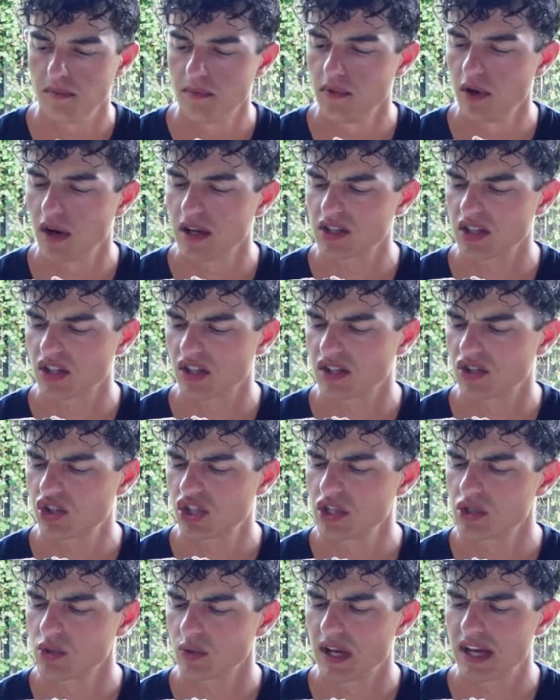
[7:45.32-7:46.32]
nice
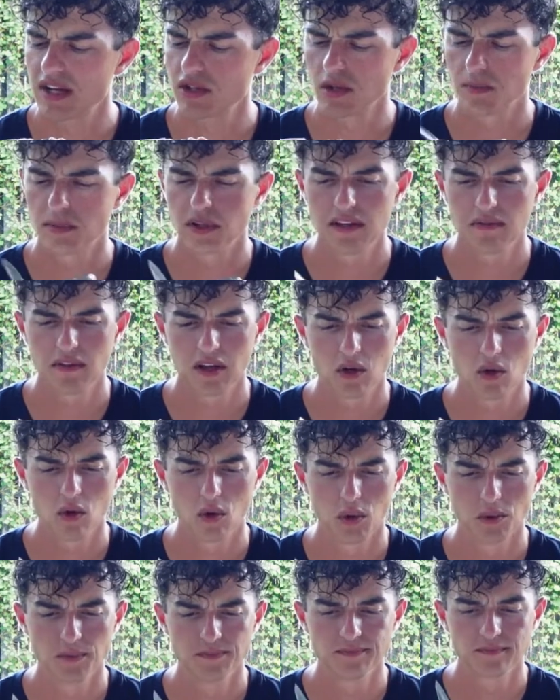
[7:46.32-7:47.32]
chiseled edge, I believe they're
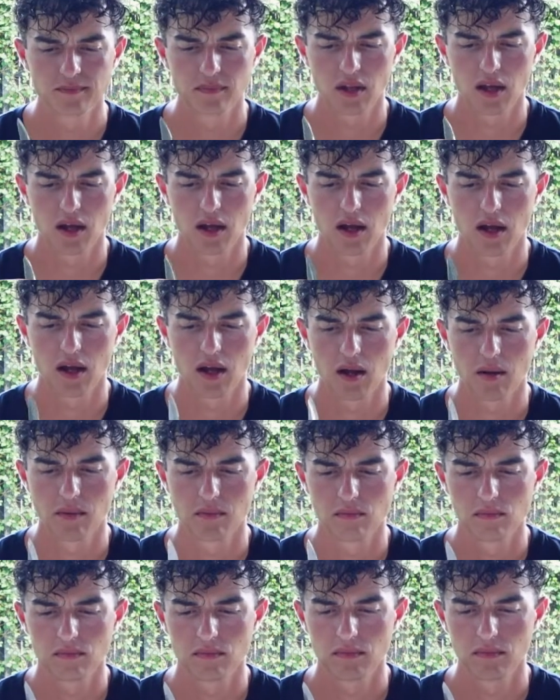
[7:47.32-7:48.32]
called.
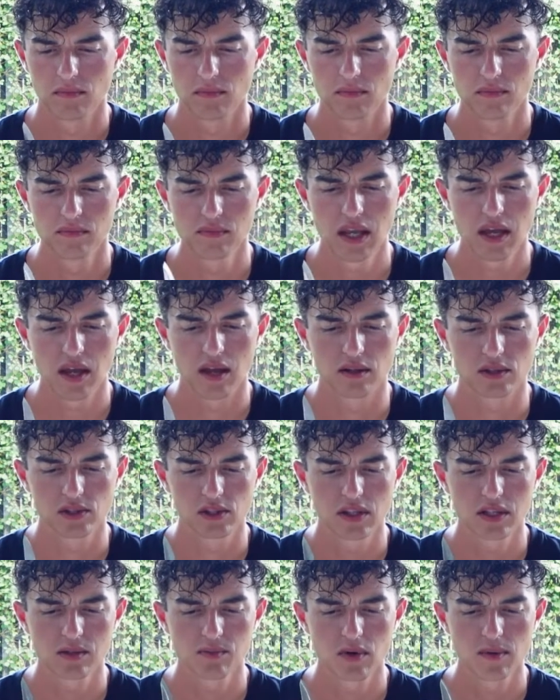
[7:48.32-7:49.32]
Yeah,
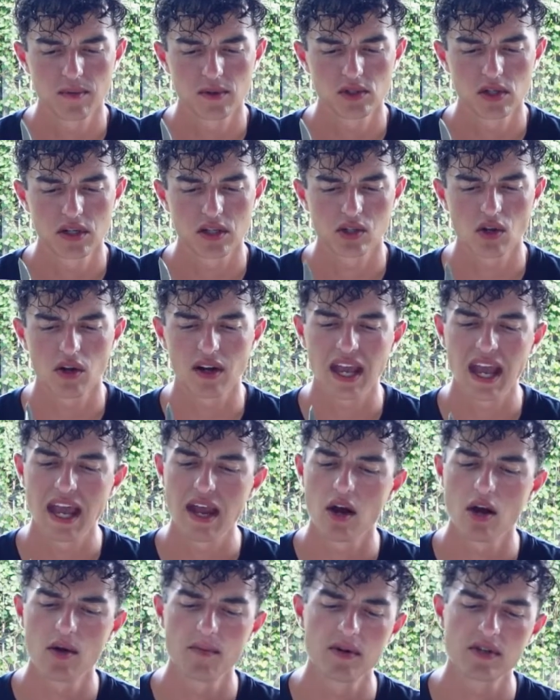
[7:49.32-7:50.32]
so that's pretty much it. It's got
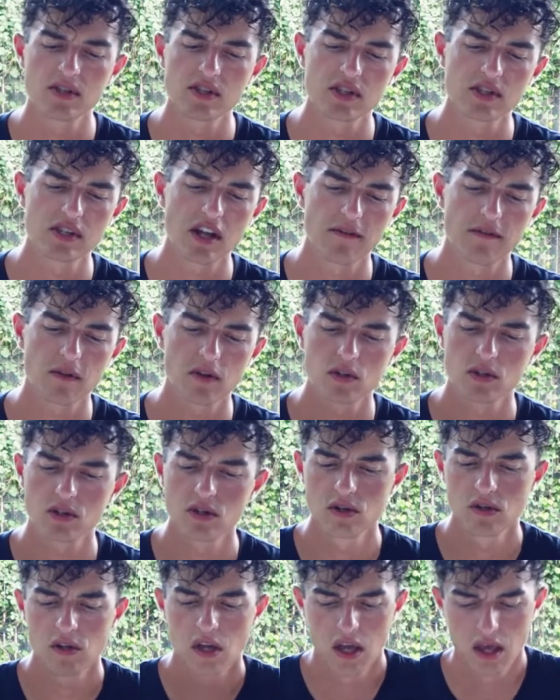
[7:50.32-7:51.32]
can openers and stuff on it
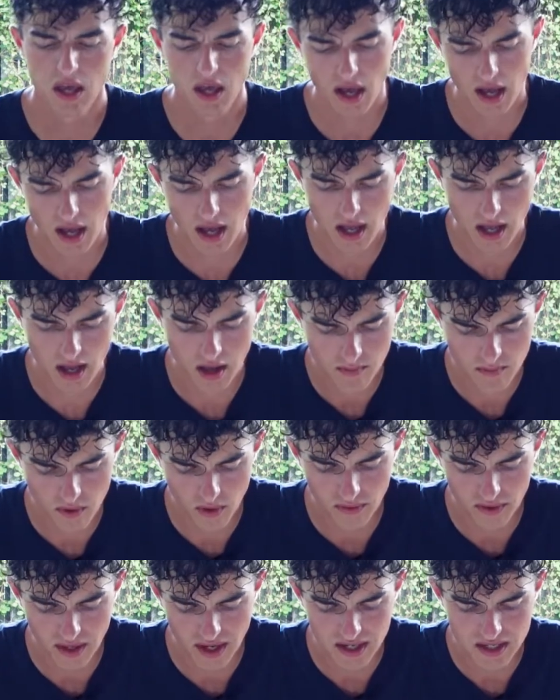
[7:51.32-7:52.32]
too.
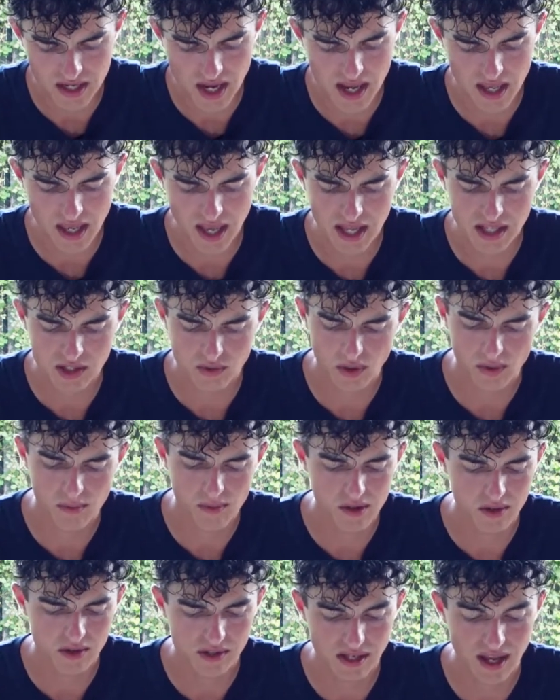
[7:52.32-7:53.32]
Not that I take cans with
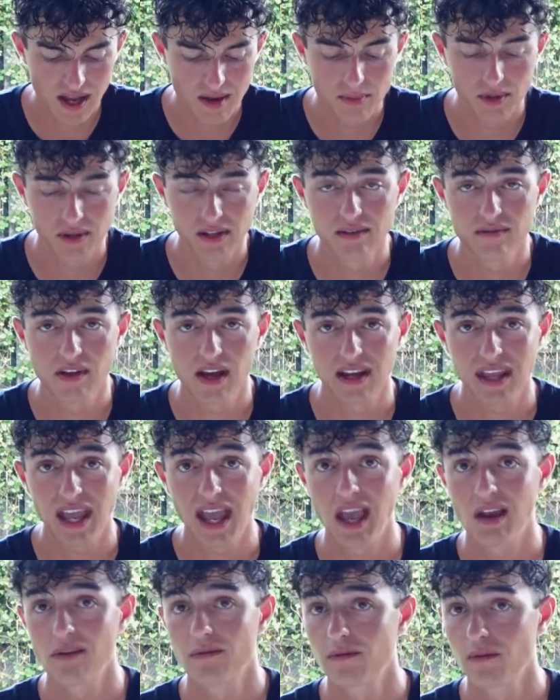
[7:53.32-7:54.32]
me, because I believe that
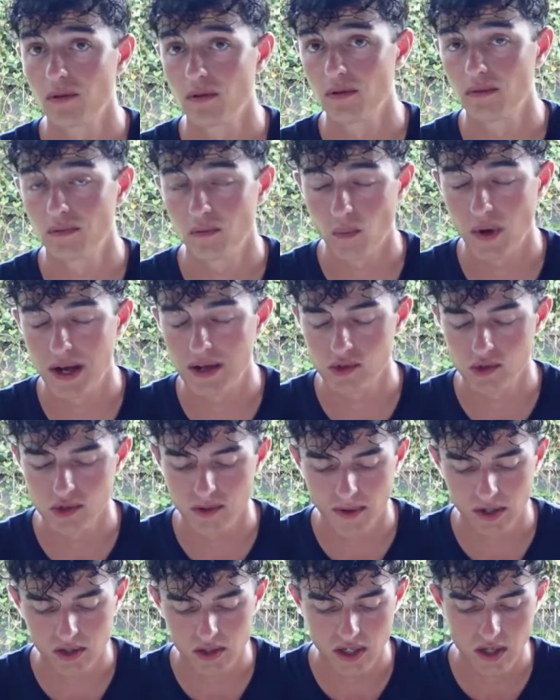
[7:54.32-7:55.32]
canned food weighs
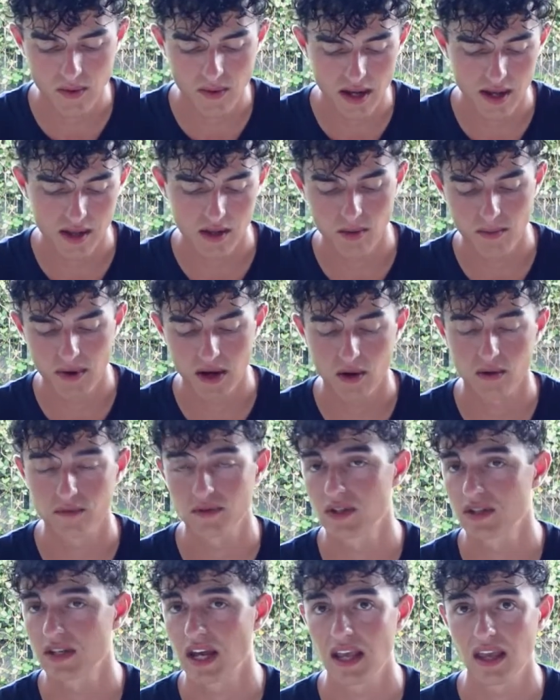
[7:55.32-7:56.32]
too much anyway. You're better off
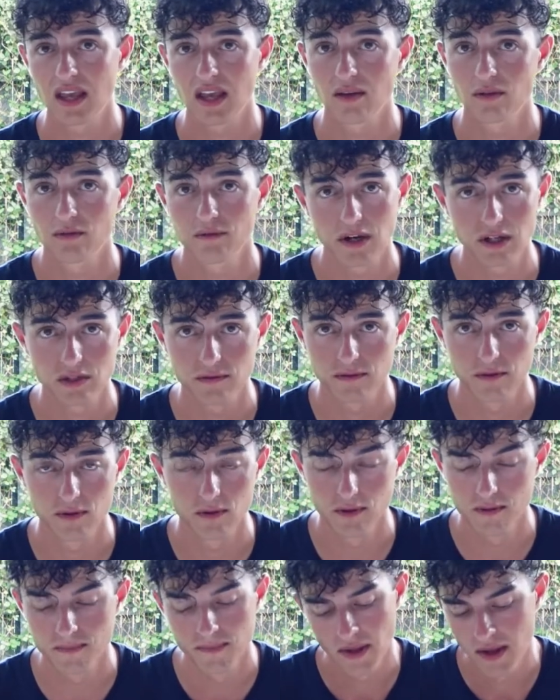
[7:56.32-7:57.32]
just taking fresh
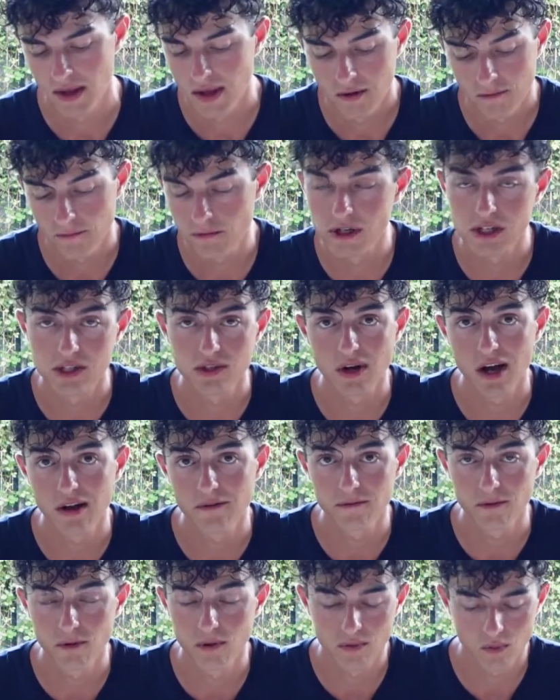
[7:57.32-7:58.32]
food,
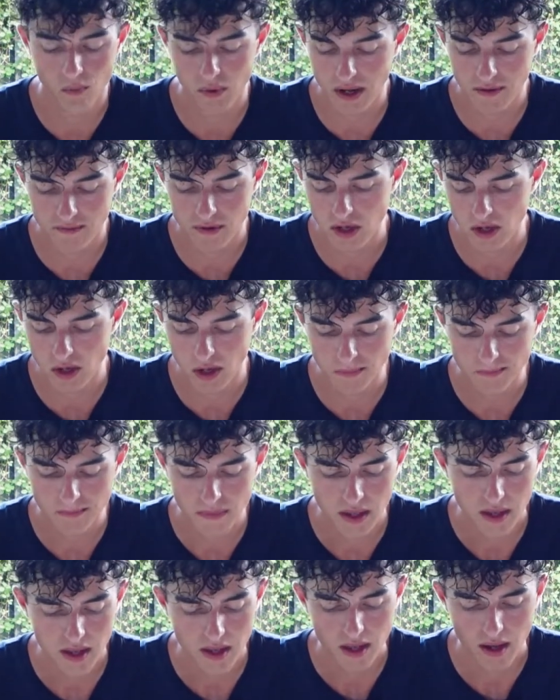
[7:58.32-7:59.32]
freeze-dried food, whatever you got.
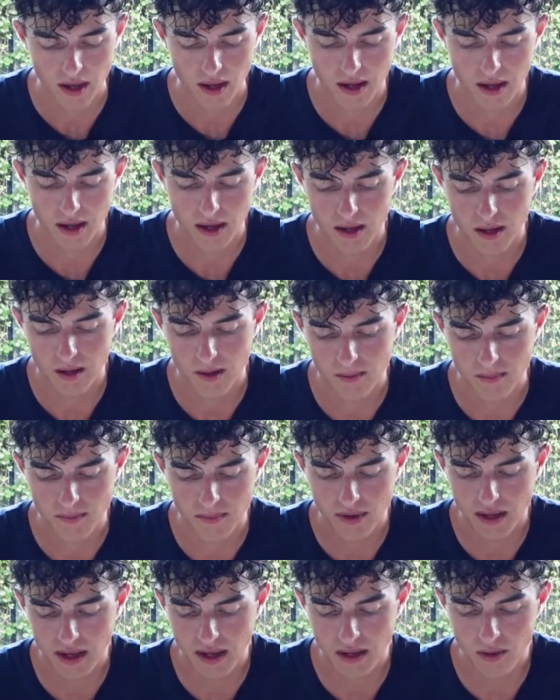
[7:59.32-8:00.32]

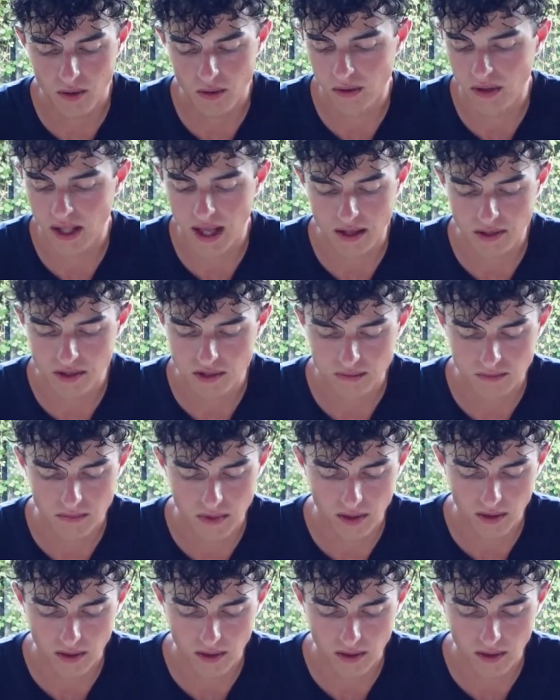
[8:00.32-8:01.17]
It'll last,